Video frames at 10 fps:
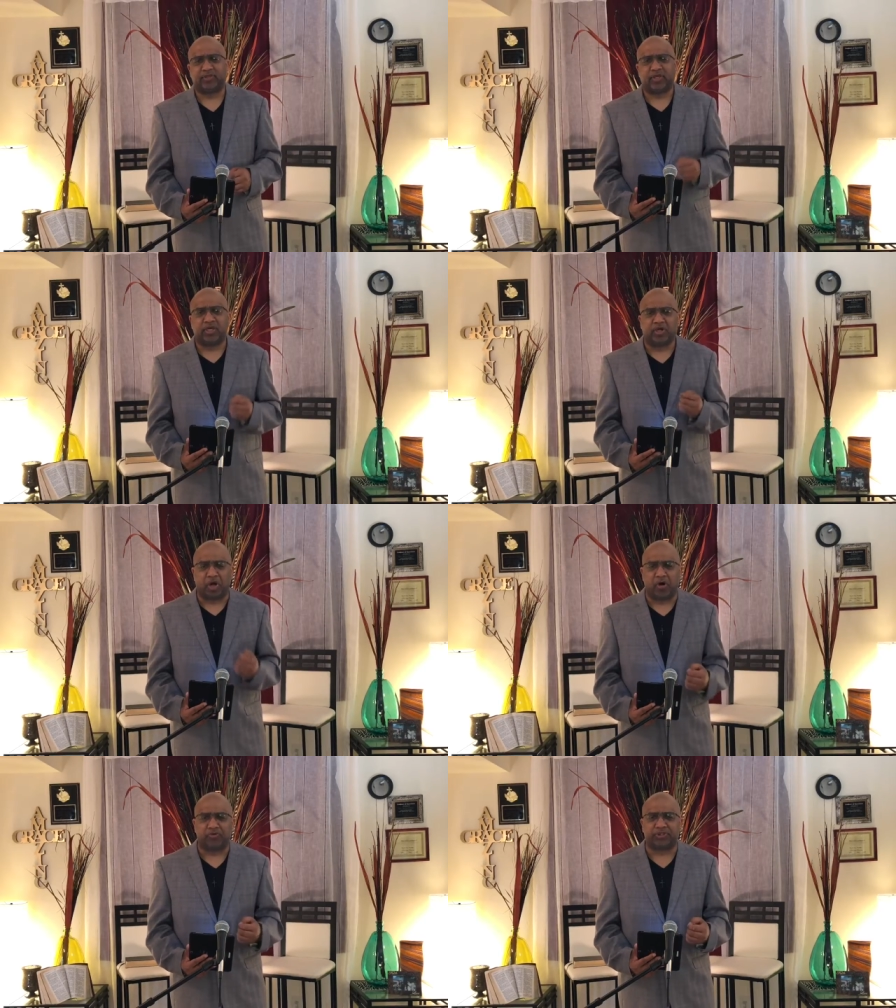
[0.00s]
He
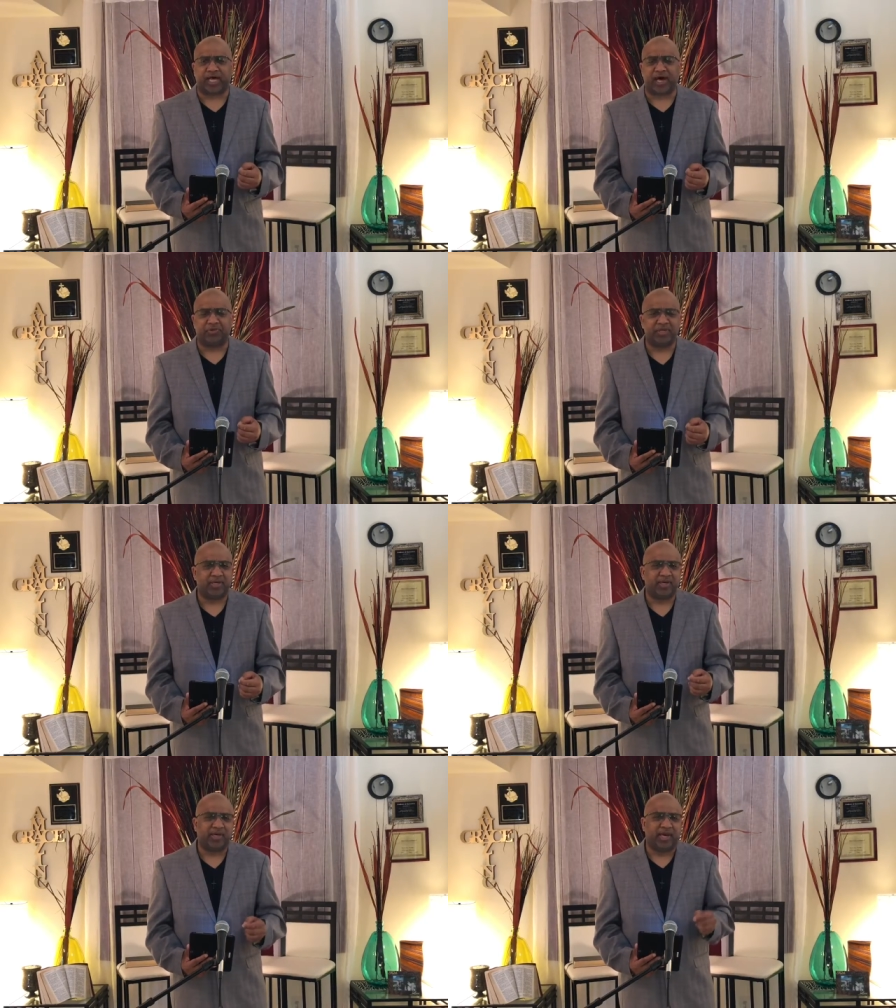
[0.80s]
goes out
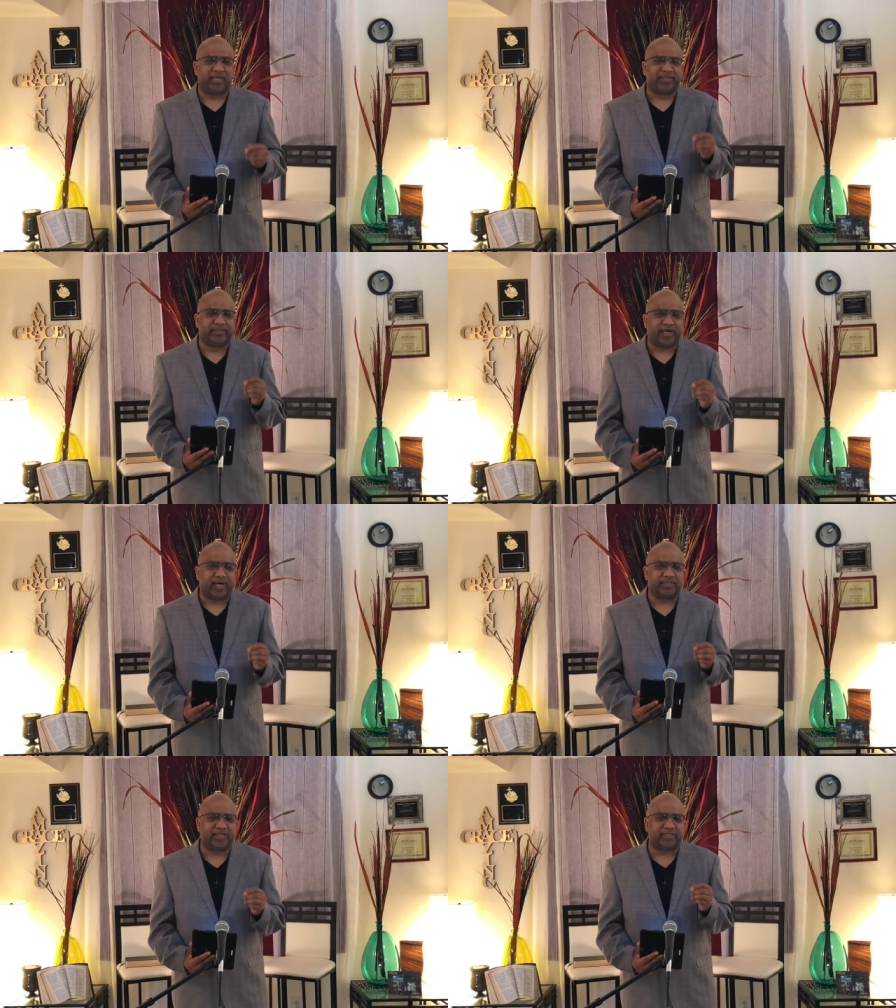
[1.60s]
and he
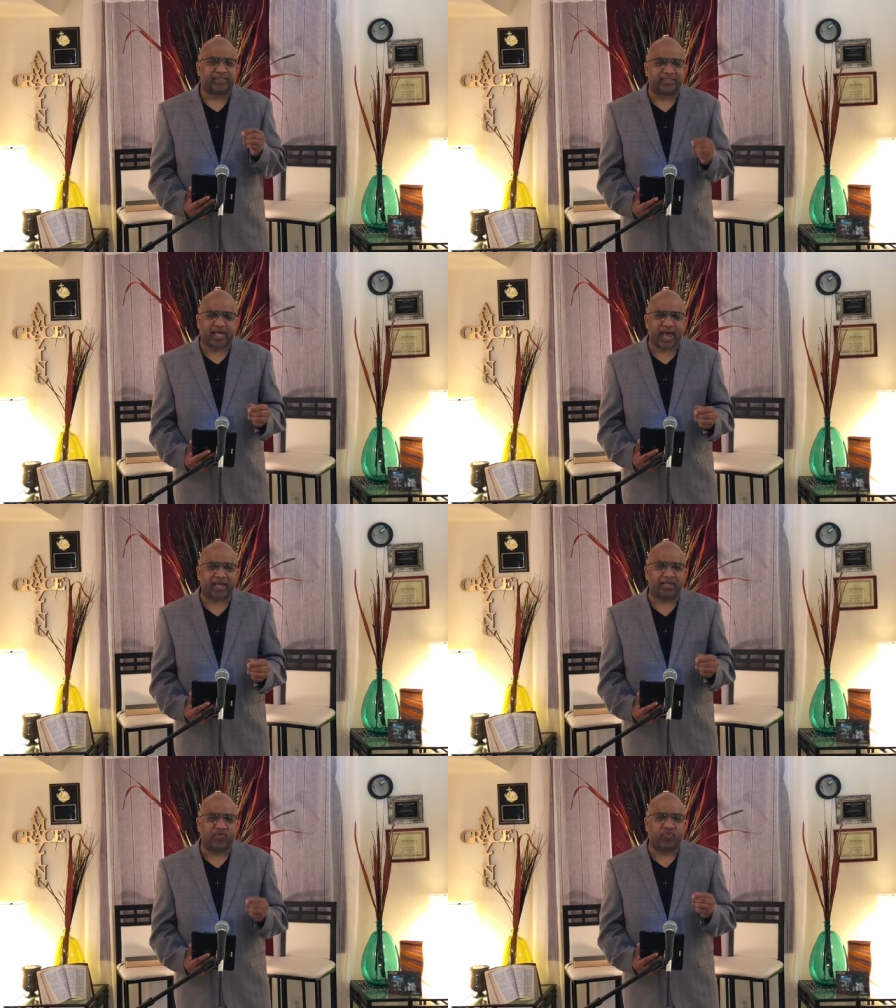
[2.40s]
does
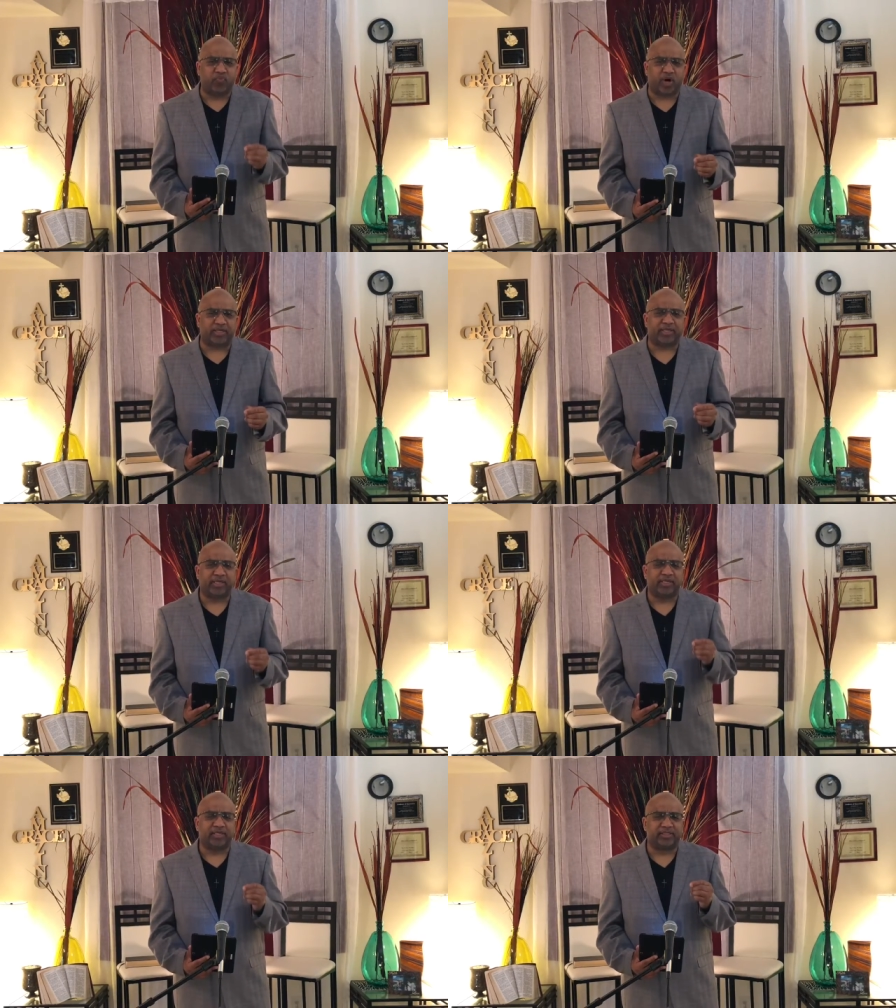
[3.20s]
exactly what
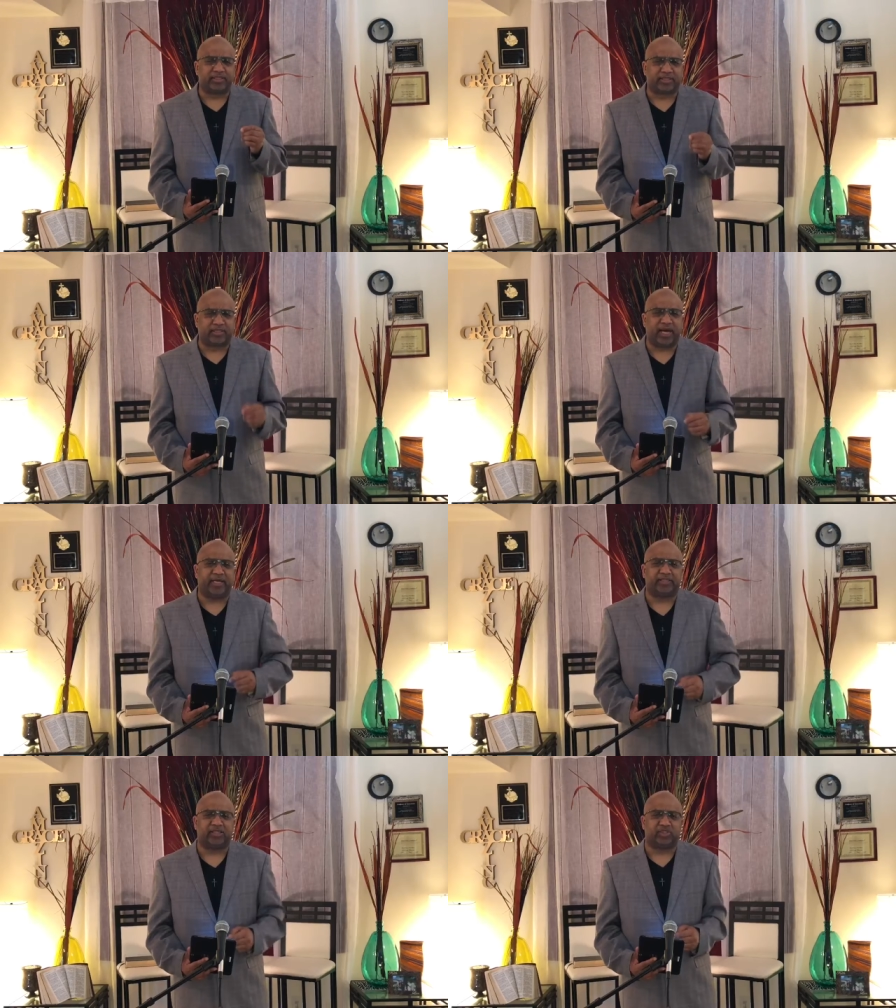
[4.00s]
he
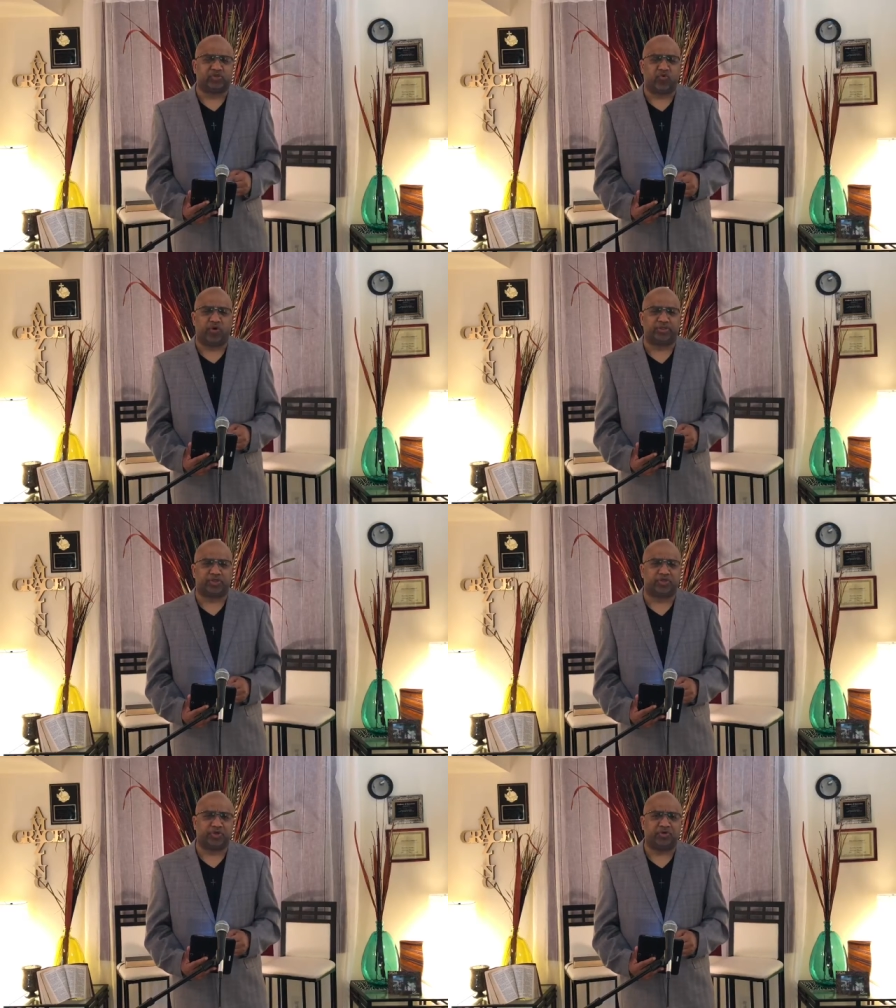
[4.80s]
says he's going
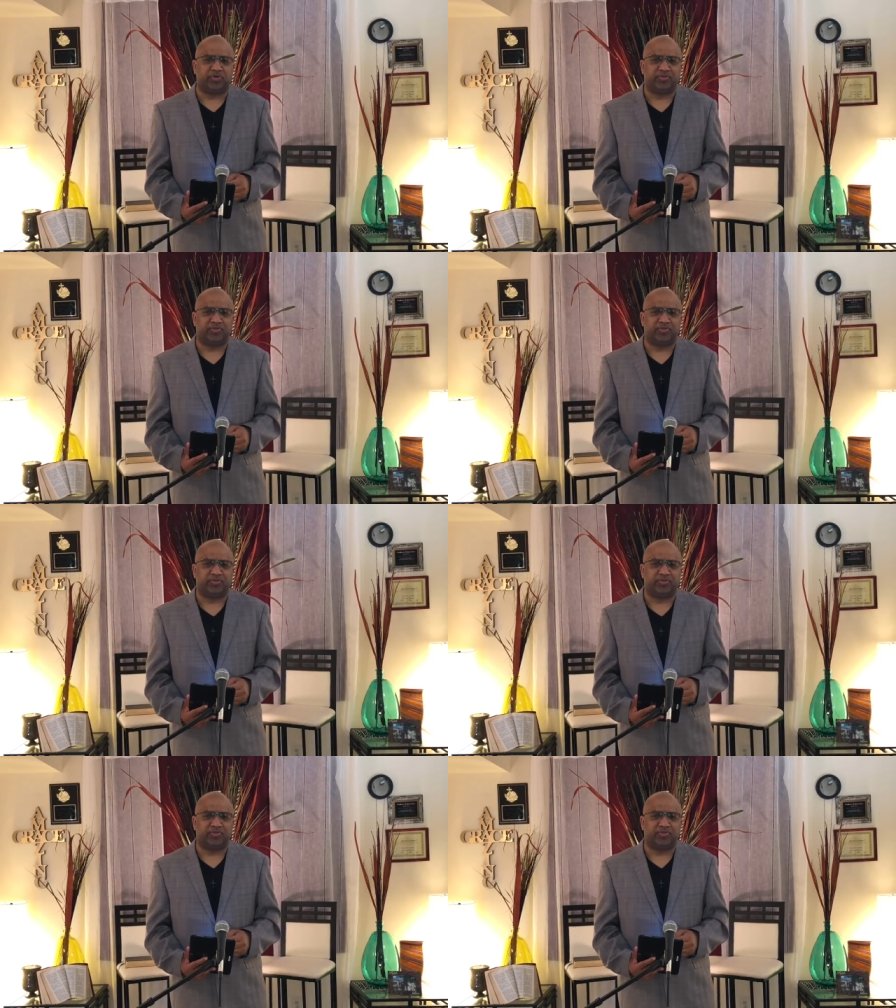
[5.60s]
to do.